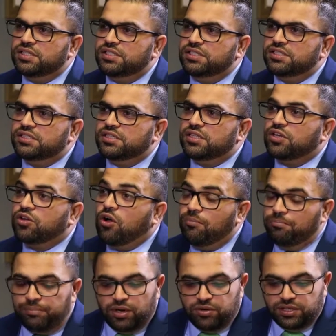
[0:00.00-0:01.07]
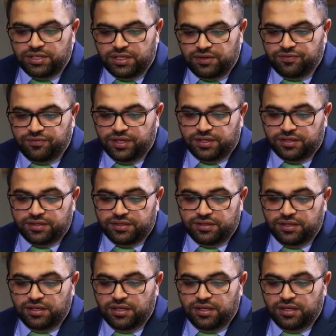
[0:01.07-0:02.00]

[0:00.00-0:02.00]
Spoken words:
is the compounding effect.